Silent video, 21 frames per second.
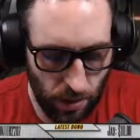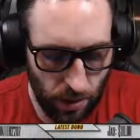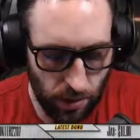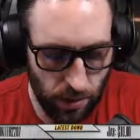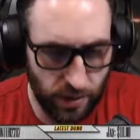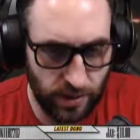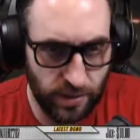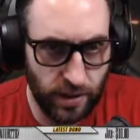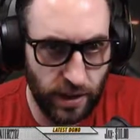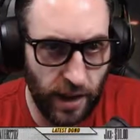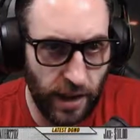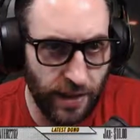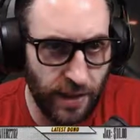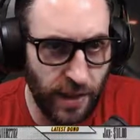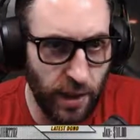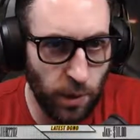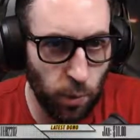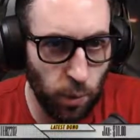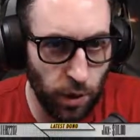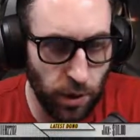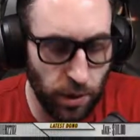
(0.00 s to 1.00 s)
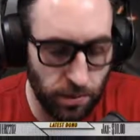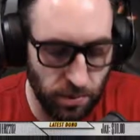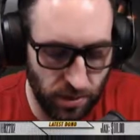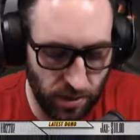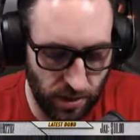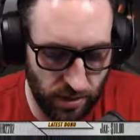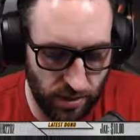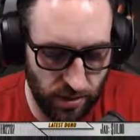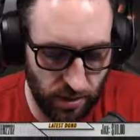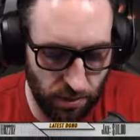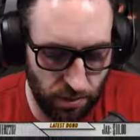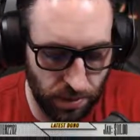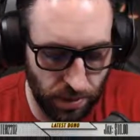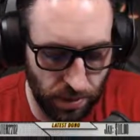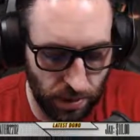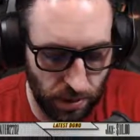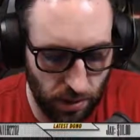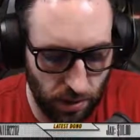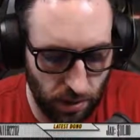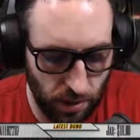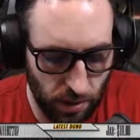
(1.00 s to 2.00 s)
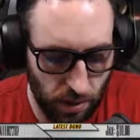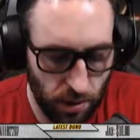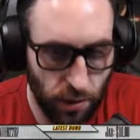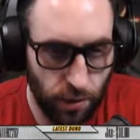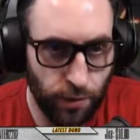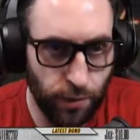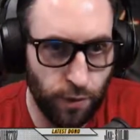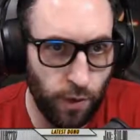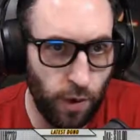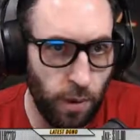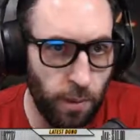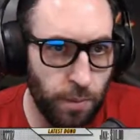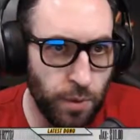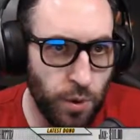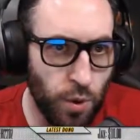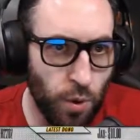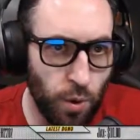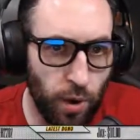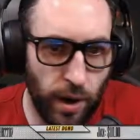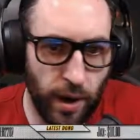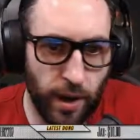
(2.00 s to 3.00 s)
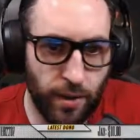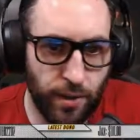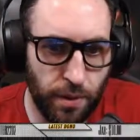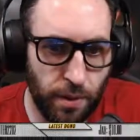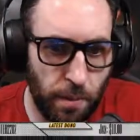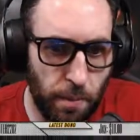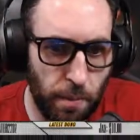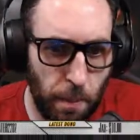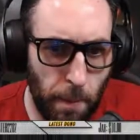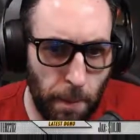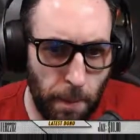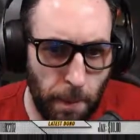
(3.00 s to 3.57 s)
Let's see. I think William said something from your Anthem.